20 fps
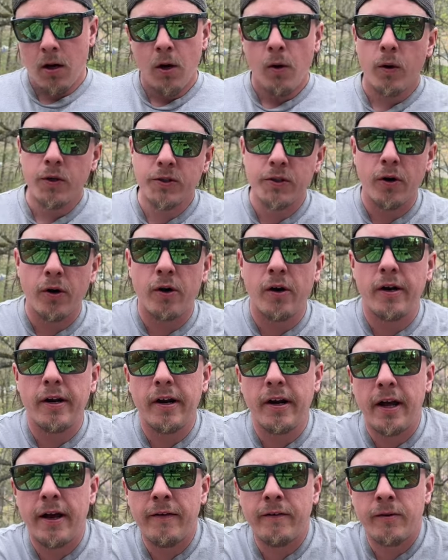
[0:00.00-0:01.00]
What's going
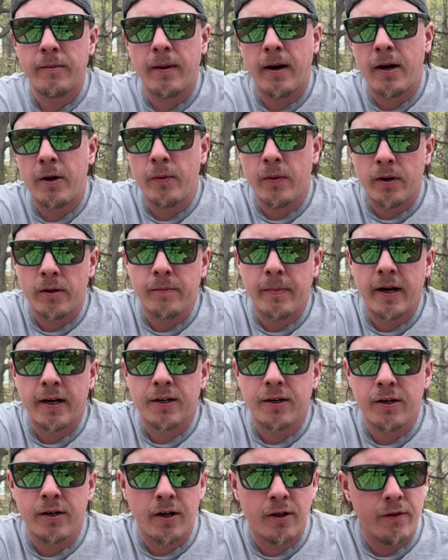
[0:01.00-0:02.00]
on everybody? Welcome back
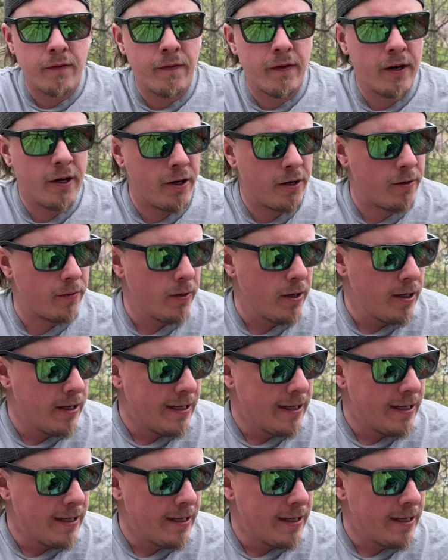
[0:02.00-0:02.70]
to another video.